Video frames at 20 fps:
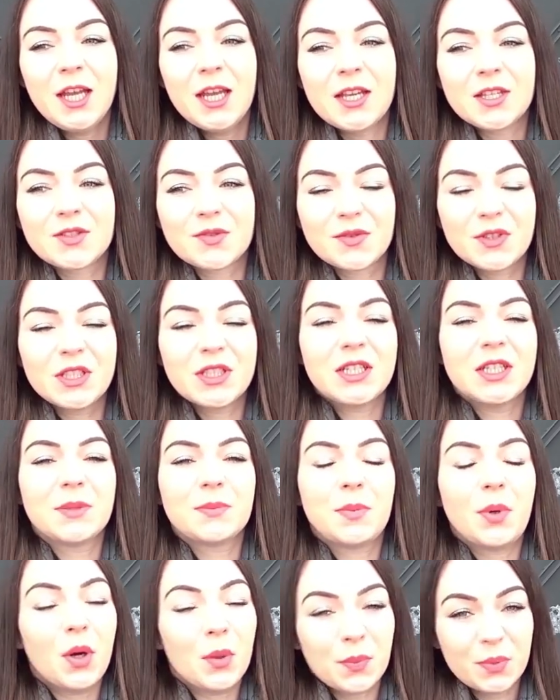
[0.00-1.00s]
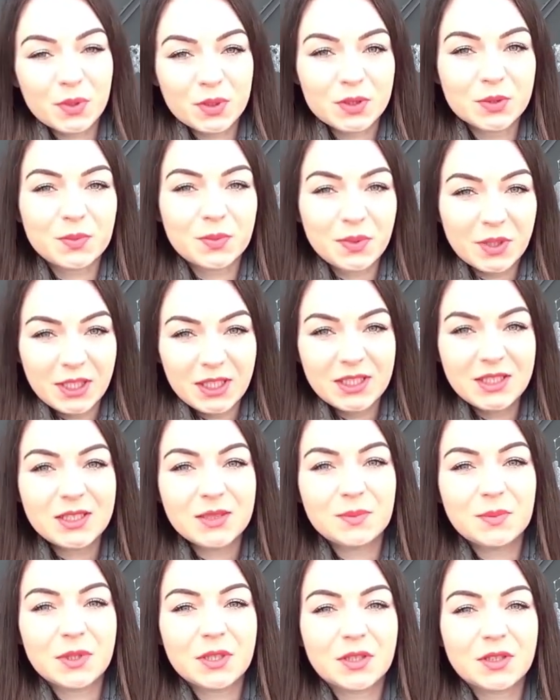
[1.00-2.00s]
It's really a popular
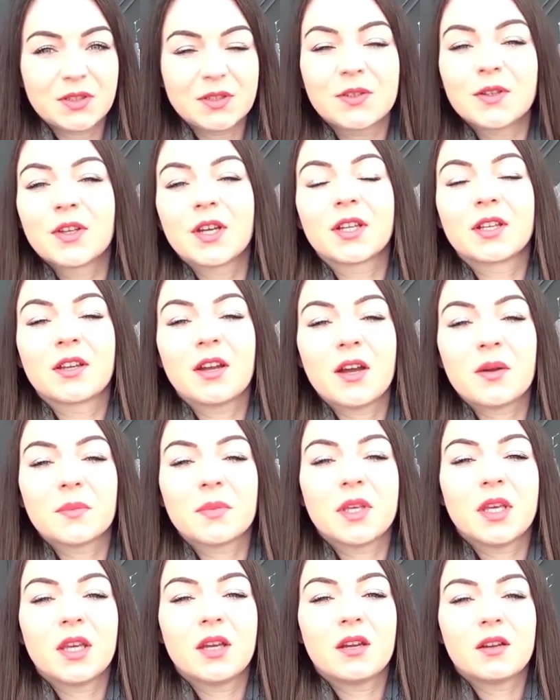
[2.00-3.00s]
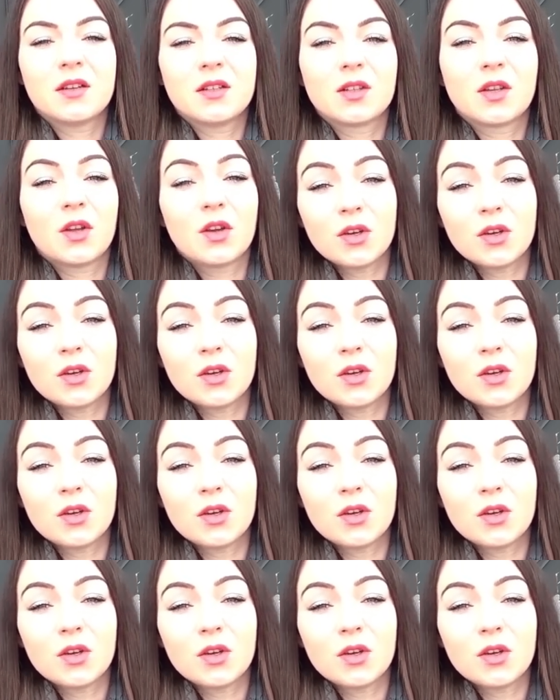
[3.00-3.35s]
place because you can come here in